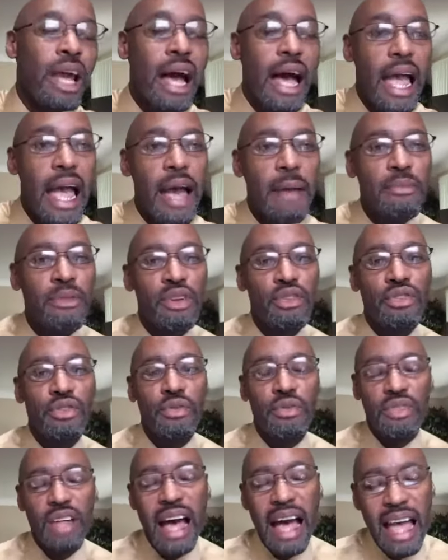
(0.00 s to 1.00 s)
I am the
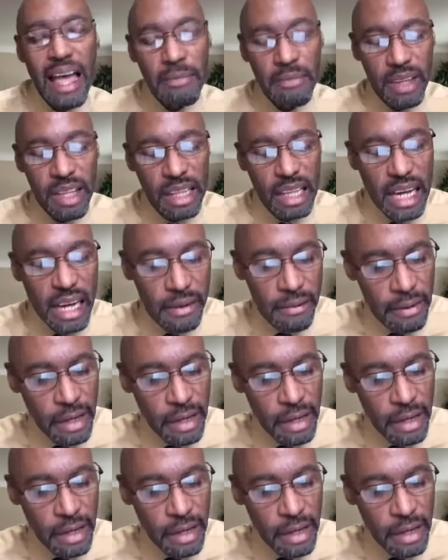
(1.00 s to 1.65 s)
truth, I am the life.